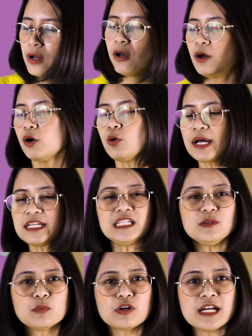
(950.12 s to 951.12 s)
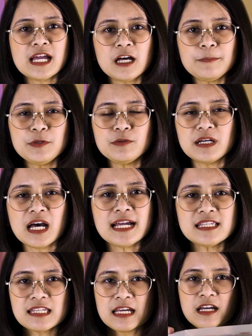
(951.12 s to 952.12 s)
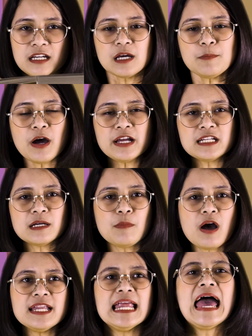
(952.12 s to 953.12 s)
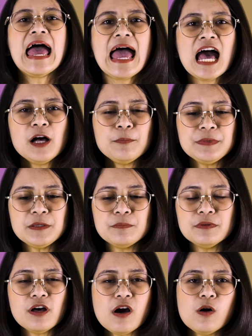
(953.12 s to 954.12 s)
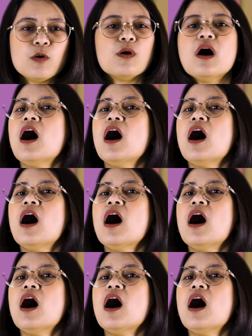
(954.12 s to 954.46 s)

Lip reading: Oh, I need more help, you guys. Come on, come on. Help me blow.